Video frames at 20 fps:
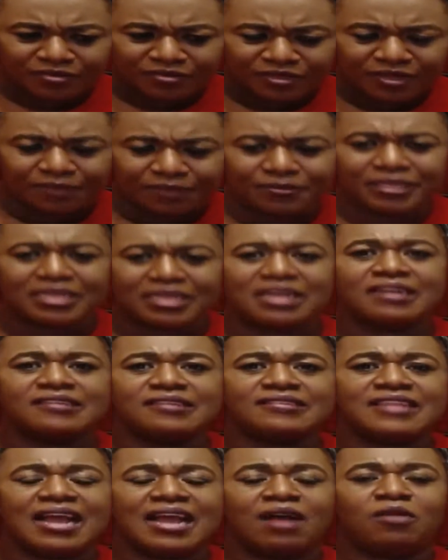
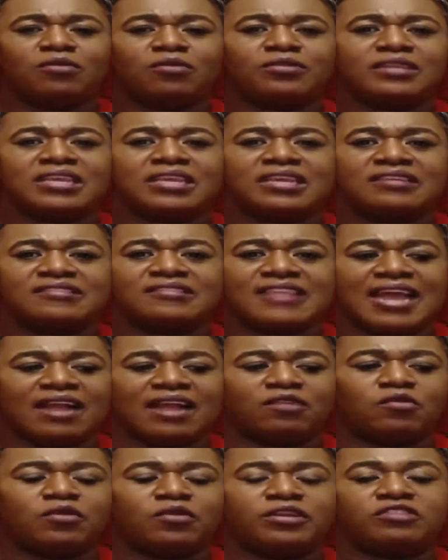because not only is
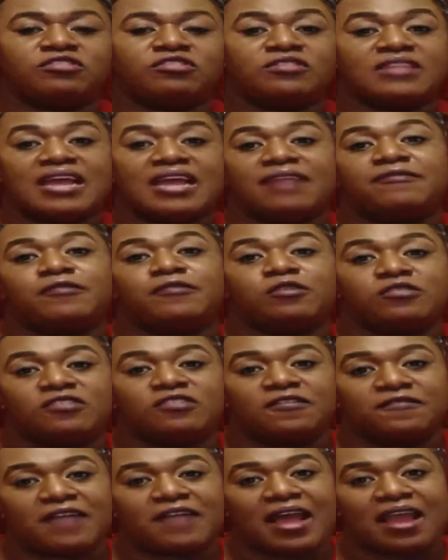that going to
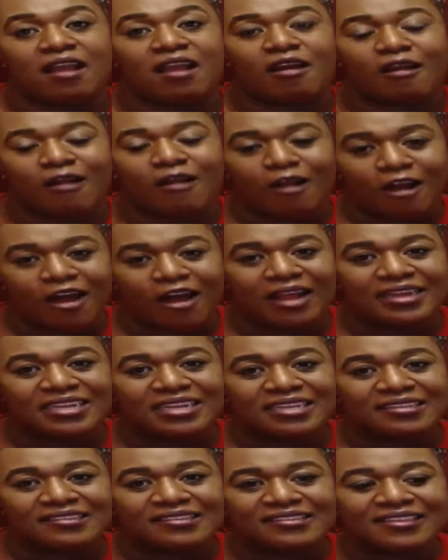diversify our
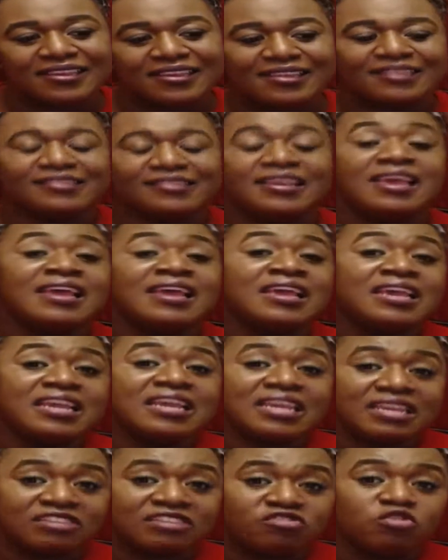audiences,
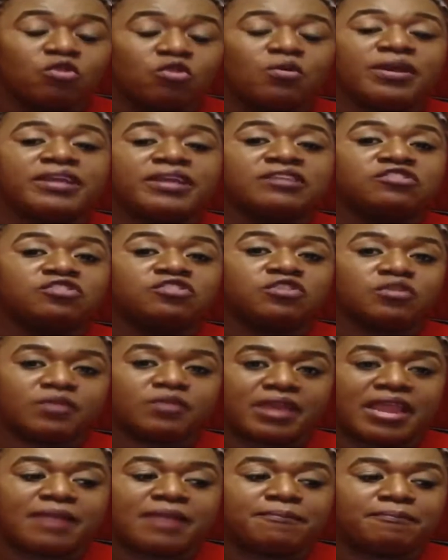it's going to
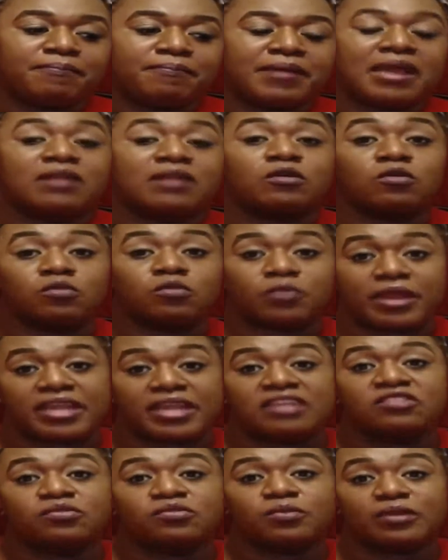create better
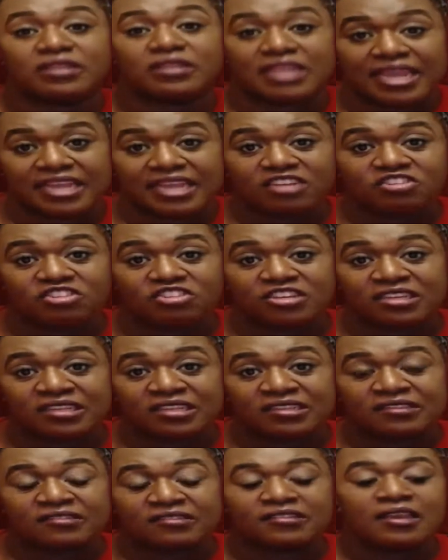race
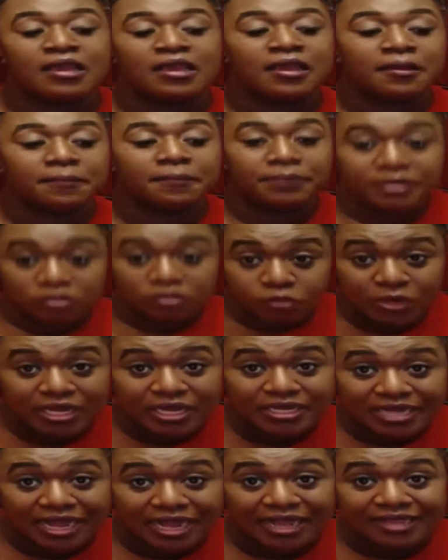relations
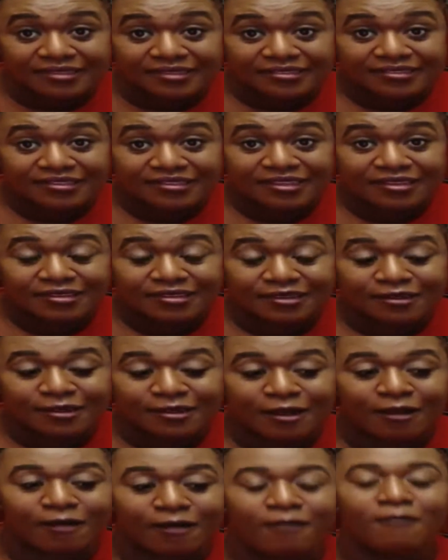between us,
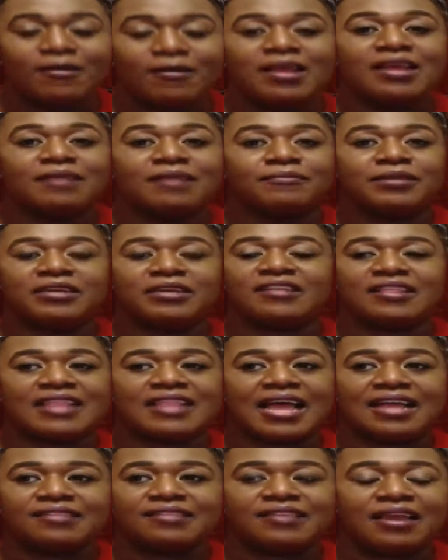because a
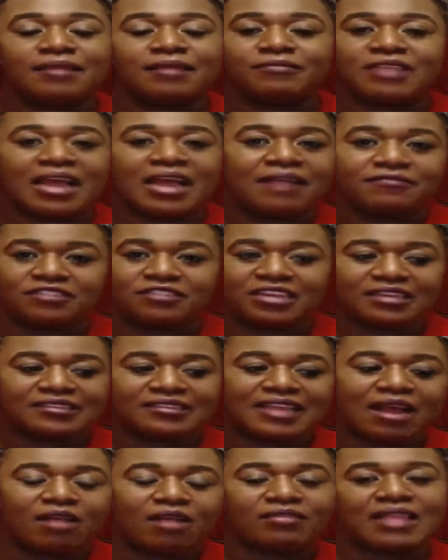lot of times I've
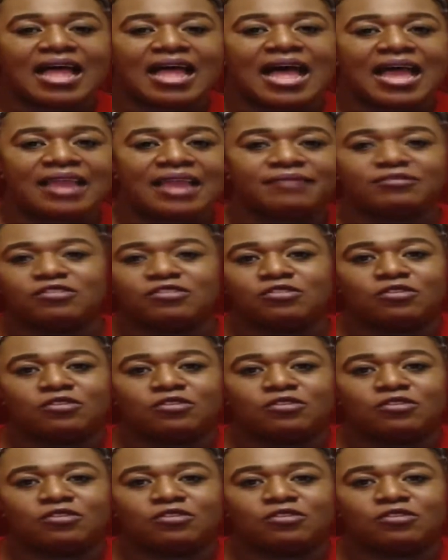checked out lives,